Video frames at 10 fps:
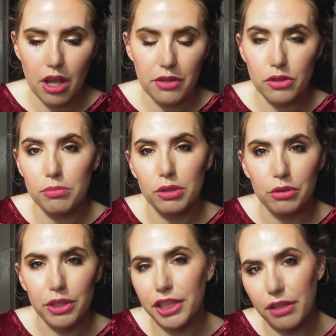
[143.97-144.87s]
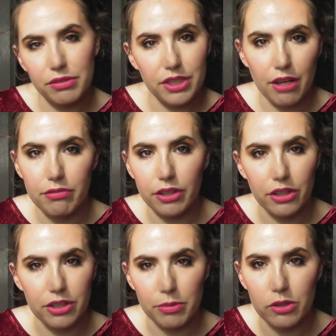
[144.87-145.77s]
a Soap and Glory gift set for
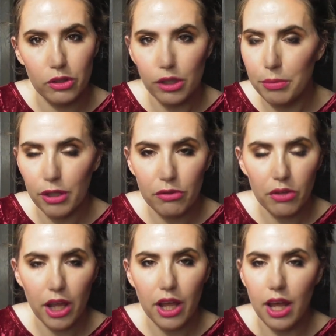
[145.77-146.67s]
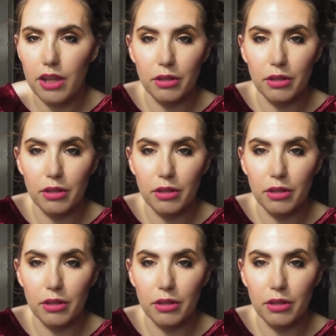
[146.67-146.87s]
Christmas or a birthday,